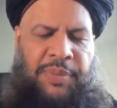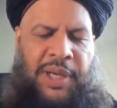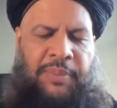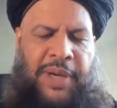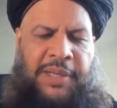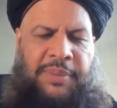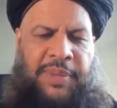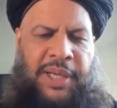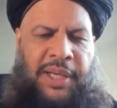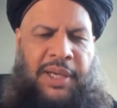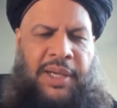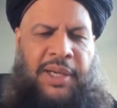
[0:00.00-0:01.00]
might
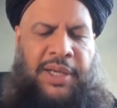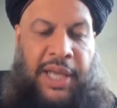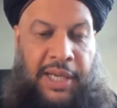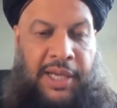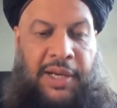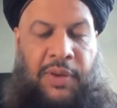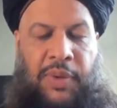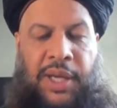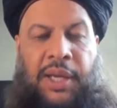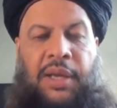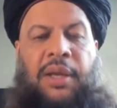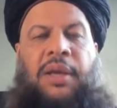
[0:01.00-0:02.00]
be taken
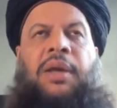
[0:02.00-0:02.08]
away.